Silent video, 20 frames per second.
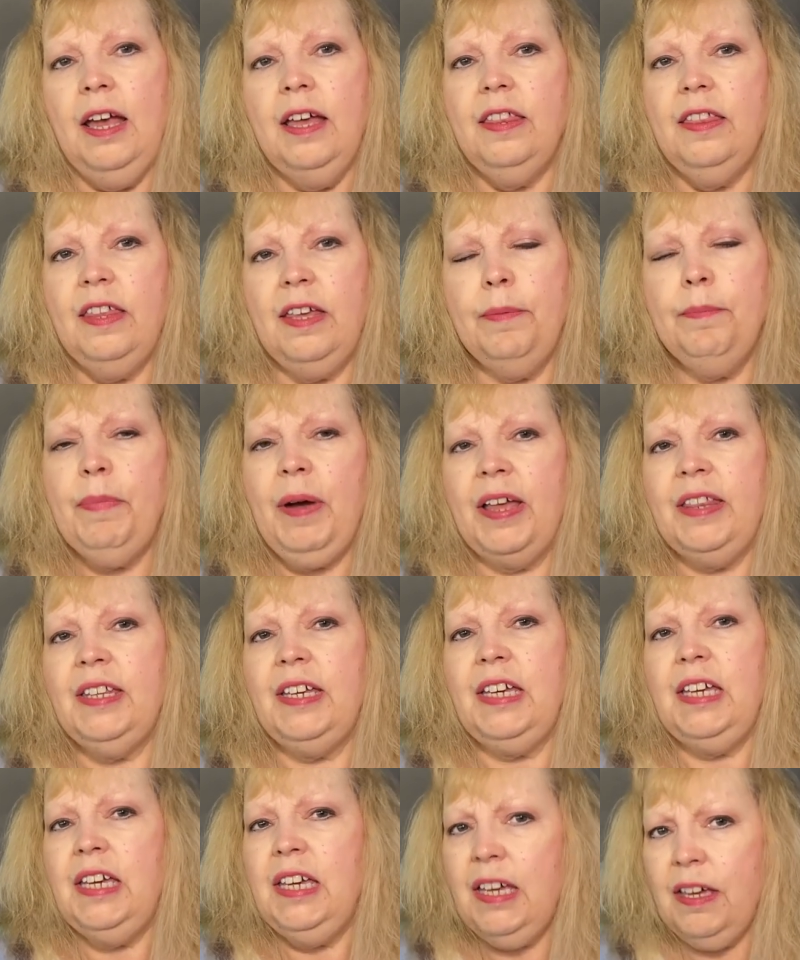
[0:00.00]
Then by
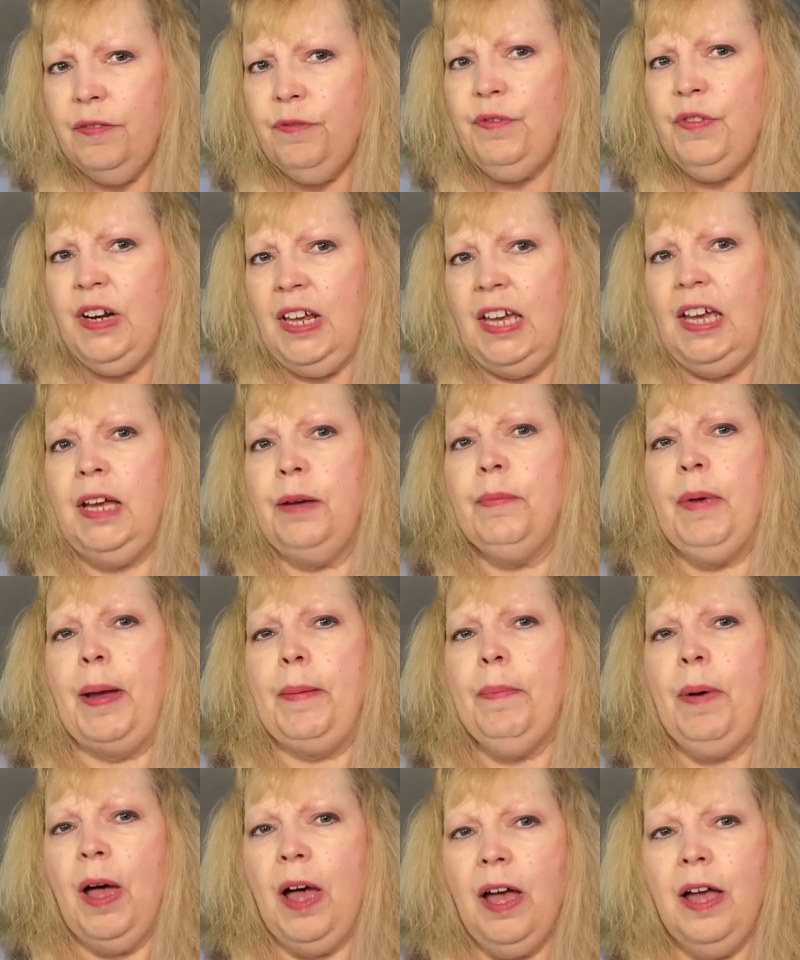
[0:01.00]
the evening, my
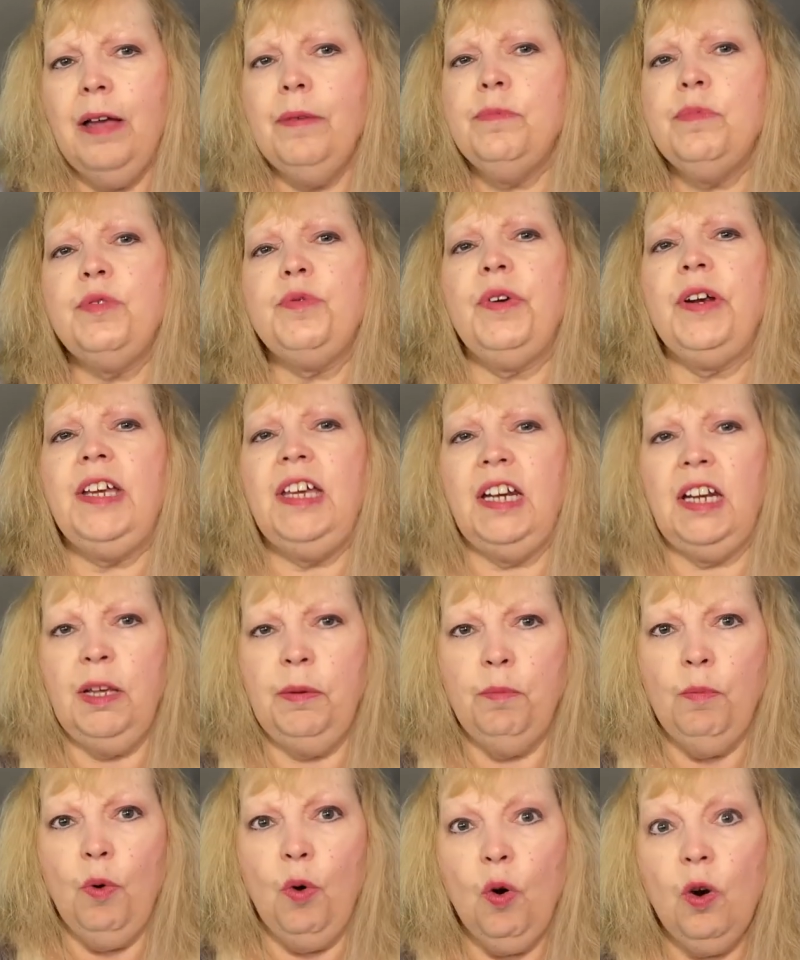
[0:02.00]
palms were
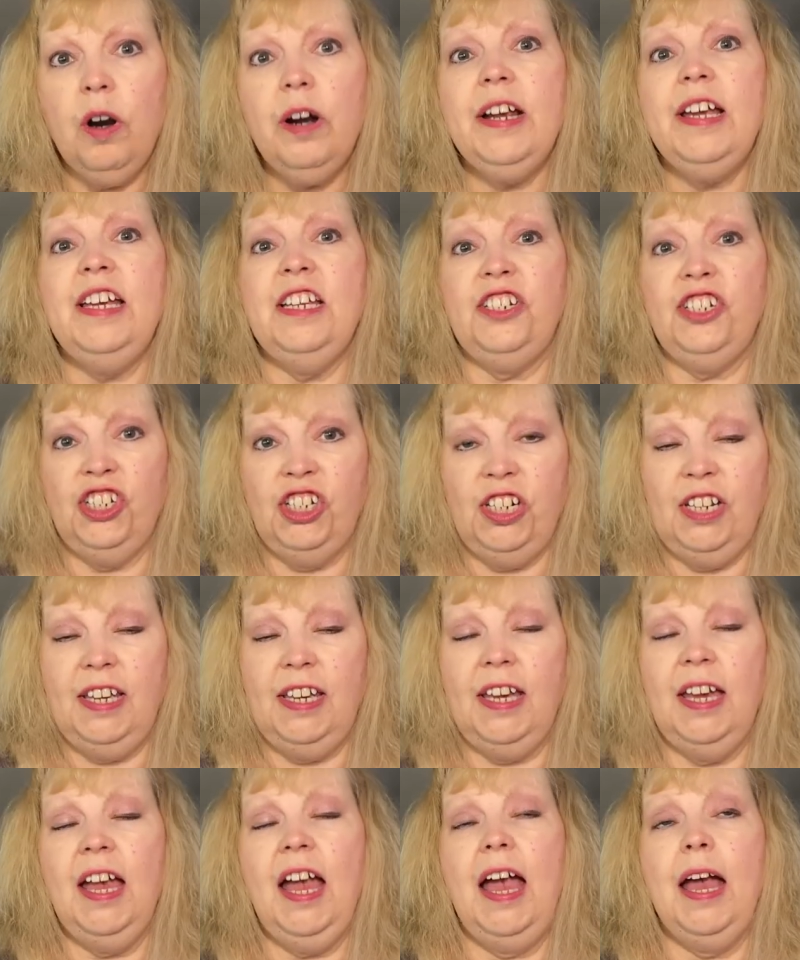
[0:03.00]
getting more
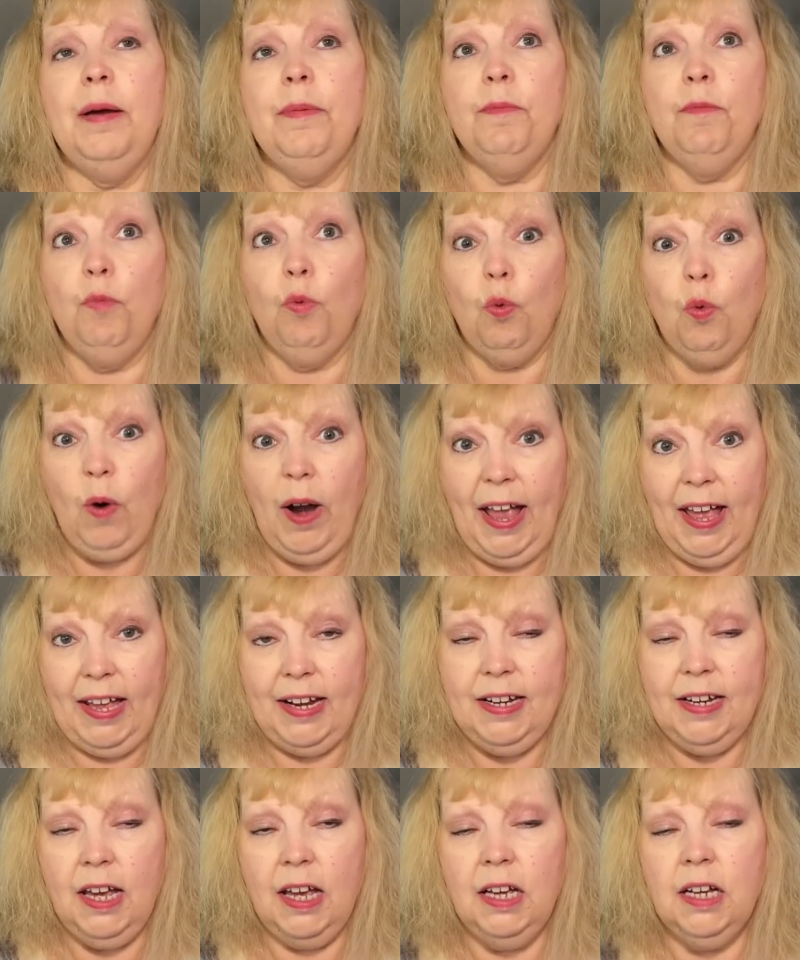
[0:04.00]
itchy and
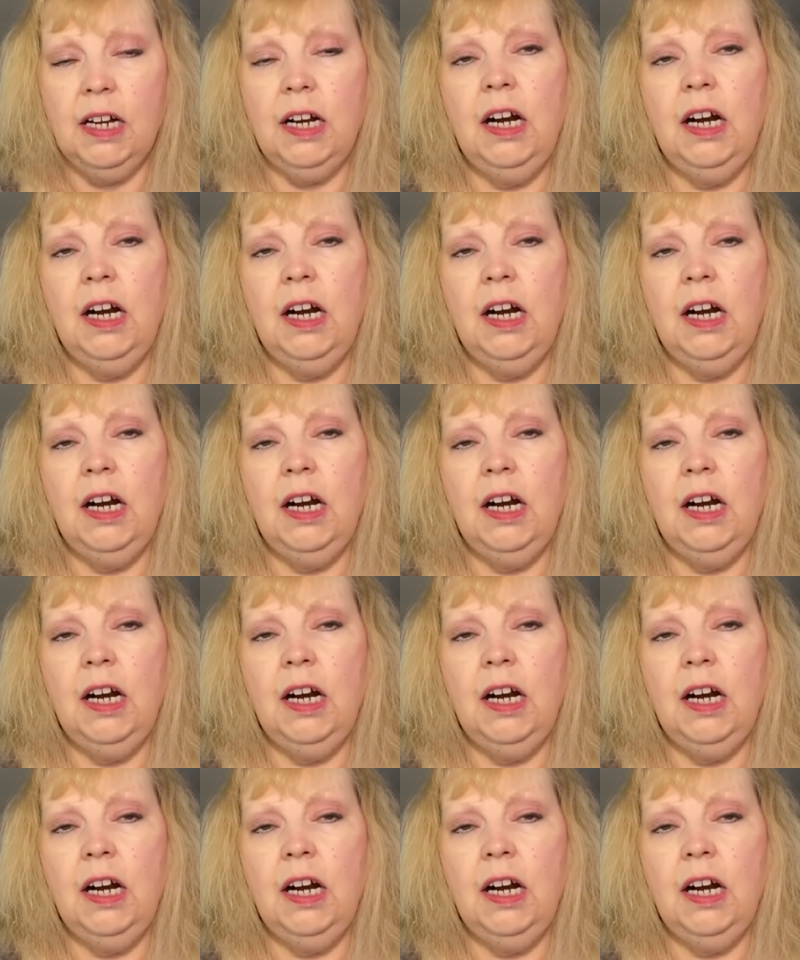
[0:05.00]
red.